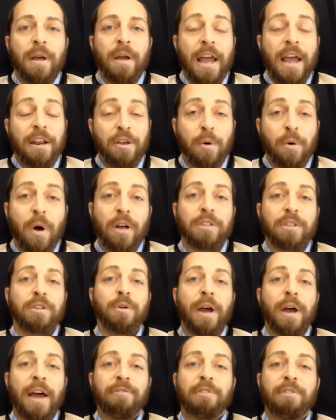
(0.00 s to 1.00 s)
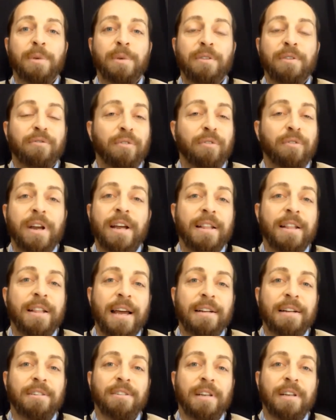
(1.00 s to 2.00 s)
And you also have to be free in
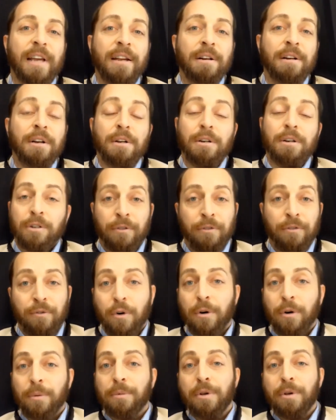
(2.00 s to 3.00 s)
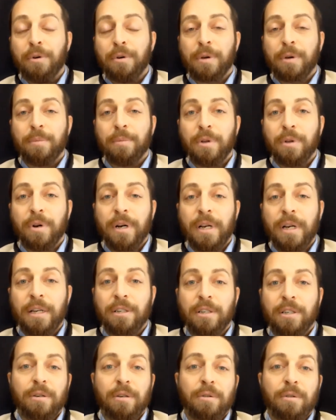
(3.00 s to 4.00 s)
that state to form new
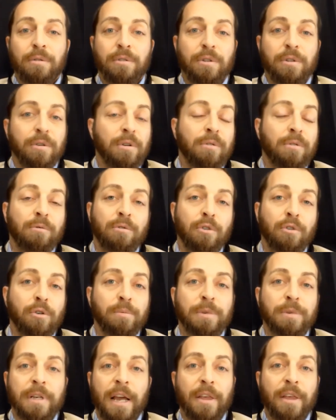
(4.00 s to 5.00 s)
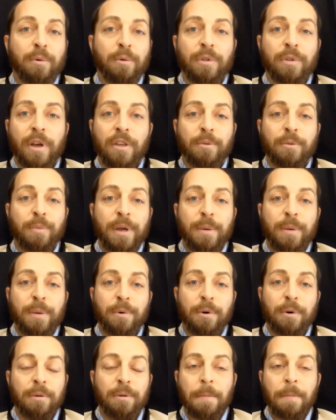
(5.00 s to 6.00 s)
communities, to group together with other
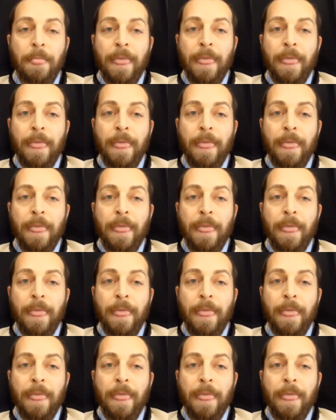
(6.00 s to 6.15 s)
people.